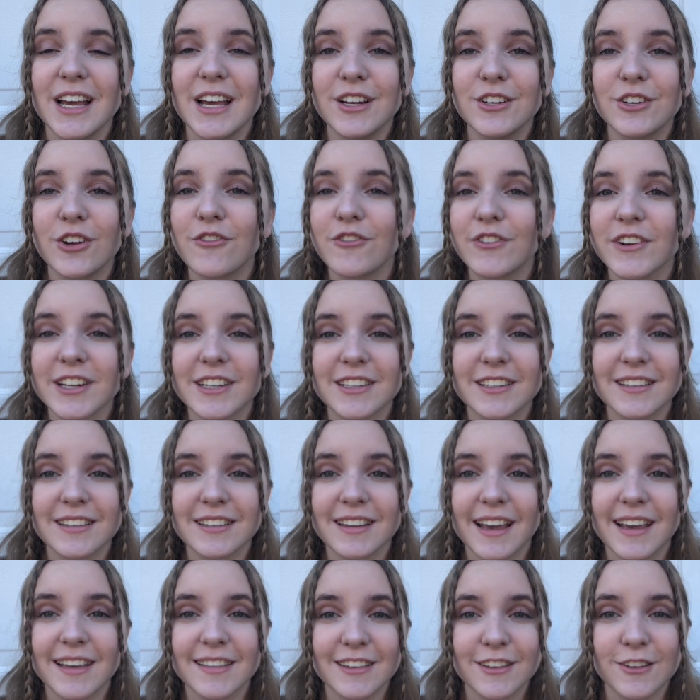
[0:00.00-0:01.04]
Don't forget to
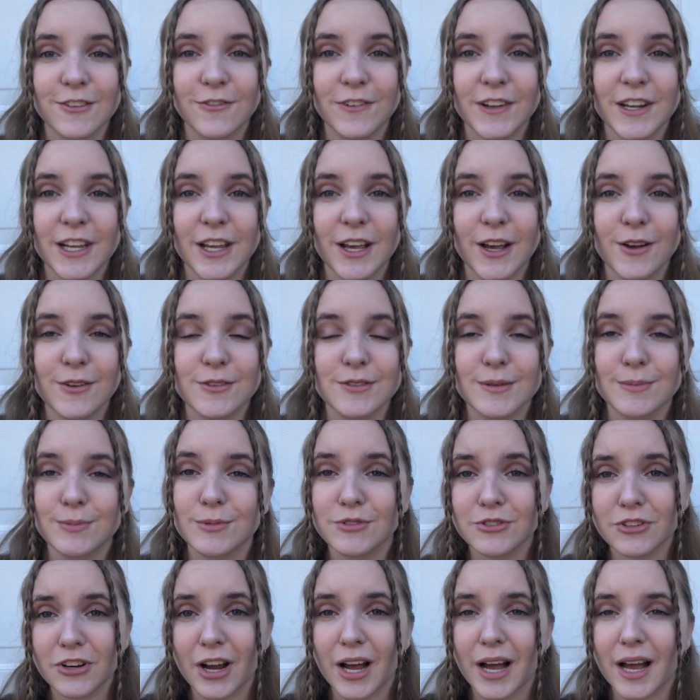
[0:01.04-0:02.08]
like this video,
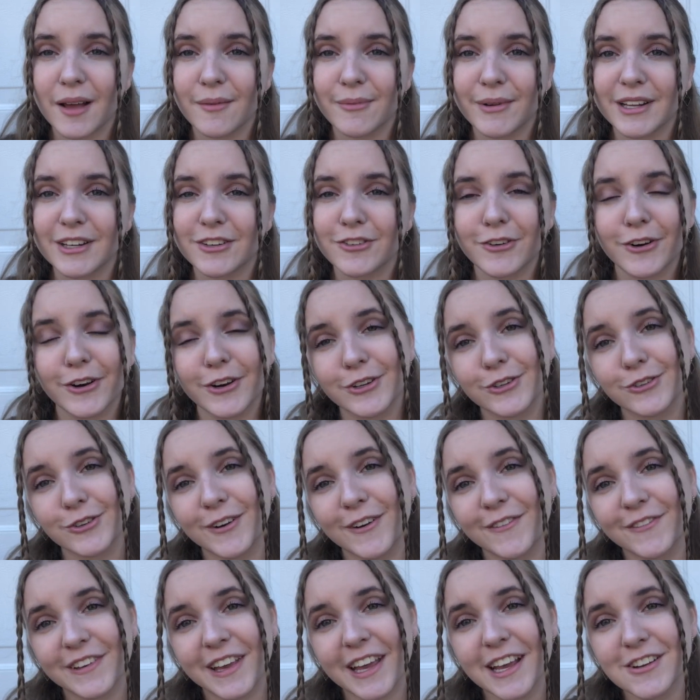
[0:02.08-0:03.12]
subscribe, and turn on your
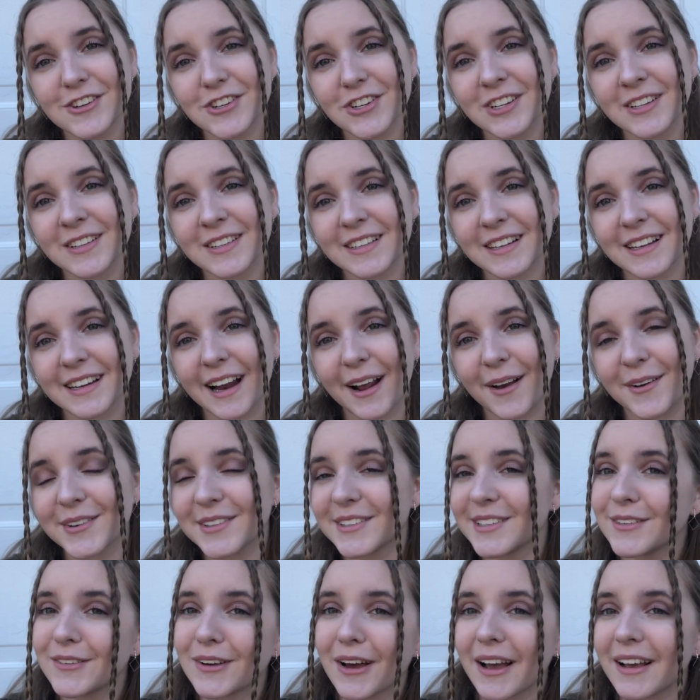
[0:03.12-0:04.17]
notifications, and I will
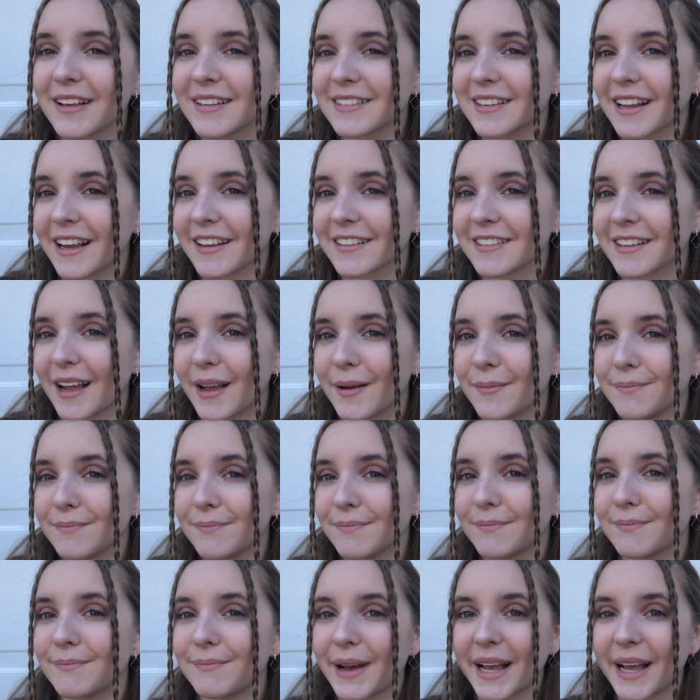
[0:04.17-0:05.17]
see you guys next time.